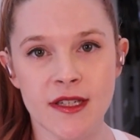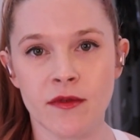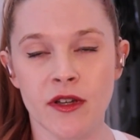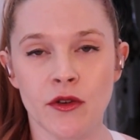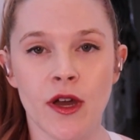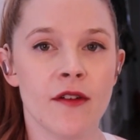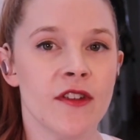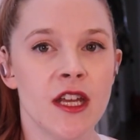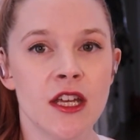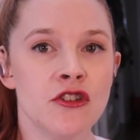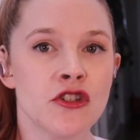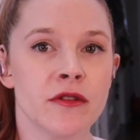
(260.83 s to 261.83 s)
whether you have an
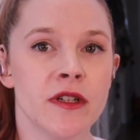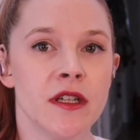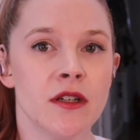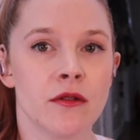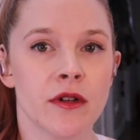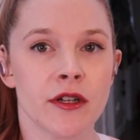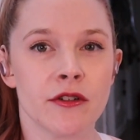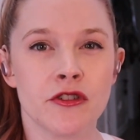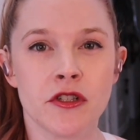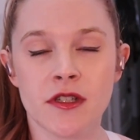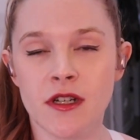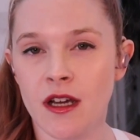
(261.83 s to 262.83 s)
injury or you're
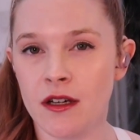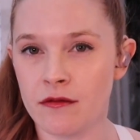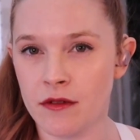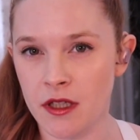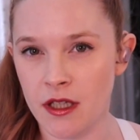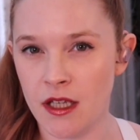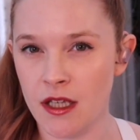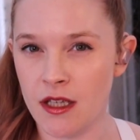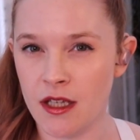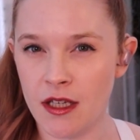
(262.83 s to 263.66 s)
just not really